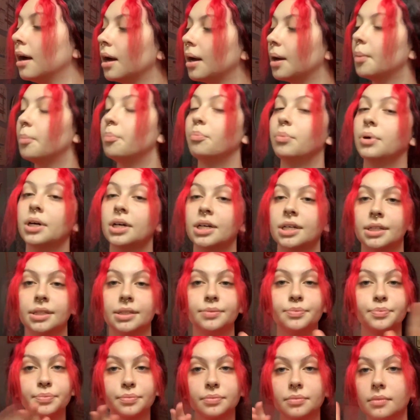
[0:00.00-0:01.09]
But
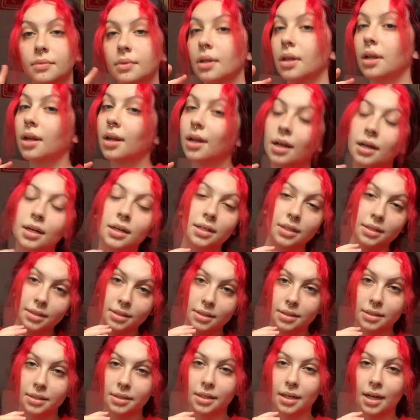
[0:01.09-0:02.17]

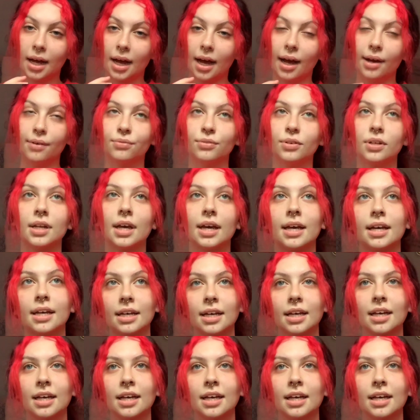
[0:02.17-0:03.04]
I feel like